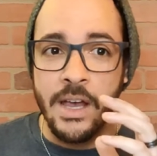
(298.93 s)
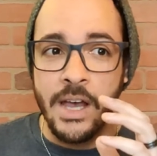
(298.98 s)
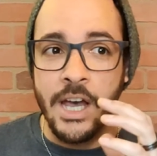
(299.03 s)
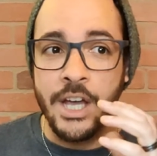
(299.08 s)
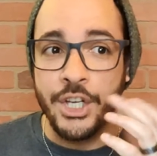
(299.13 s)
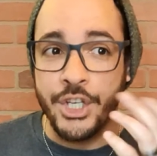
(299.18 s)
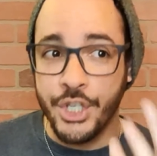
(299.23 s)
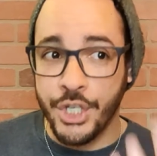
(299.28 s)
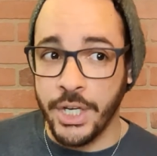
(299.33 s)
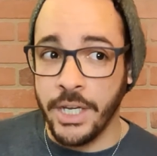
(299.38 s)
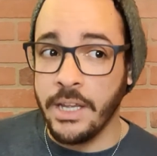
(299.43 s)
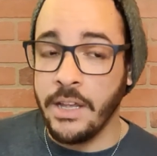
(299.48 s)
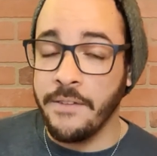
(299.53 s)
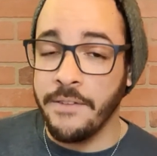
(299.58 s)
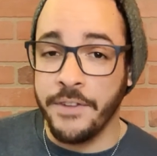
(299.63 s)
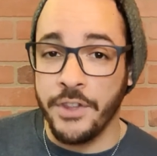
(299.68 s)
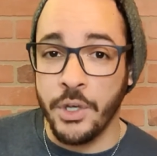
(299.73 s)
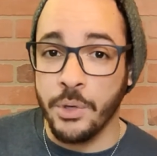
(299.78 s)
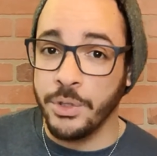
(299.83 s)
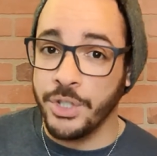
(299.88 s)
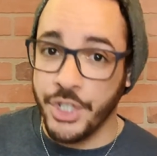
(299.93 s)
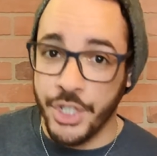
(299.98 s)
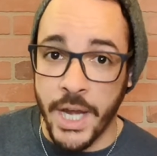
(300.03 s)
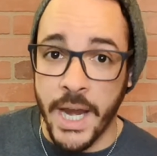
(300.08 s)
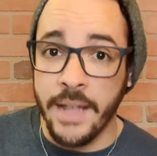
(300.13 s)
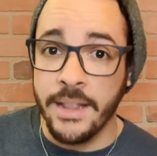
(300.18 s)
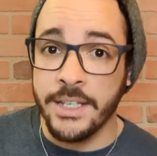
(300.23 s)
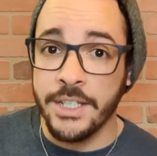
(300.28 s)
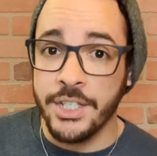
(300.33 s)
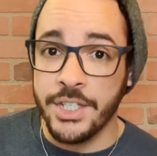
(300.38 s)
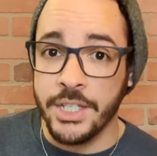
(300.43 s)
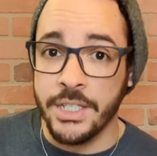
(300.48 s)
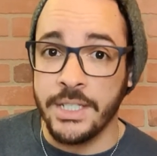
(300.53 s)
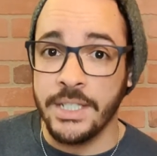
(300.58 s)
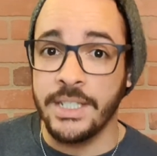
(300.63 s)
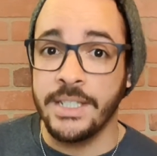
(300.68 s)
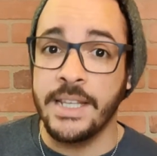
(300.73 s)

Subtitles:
achieved those challenges,